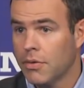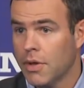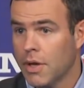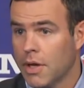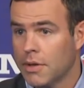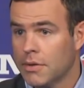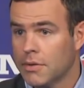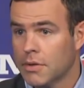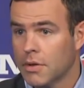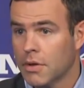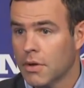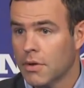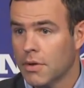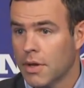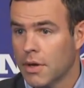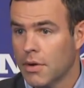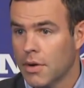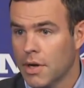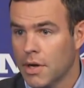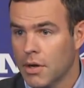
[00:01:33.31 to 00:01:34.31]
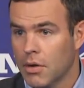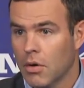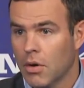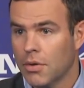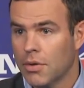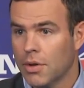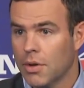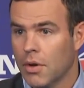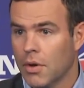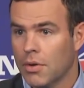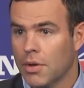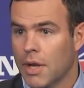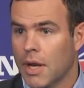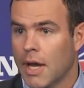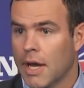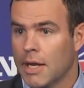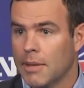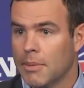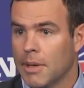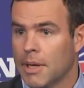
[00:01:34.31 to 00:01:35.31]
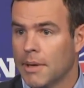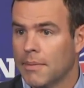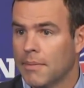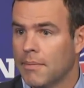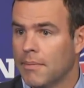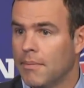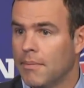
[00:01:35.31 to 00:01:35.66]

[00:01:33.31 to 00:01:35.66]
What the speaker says: that are here on the 90 man.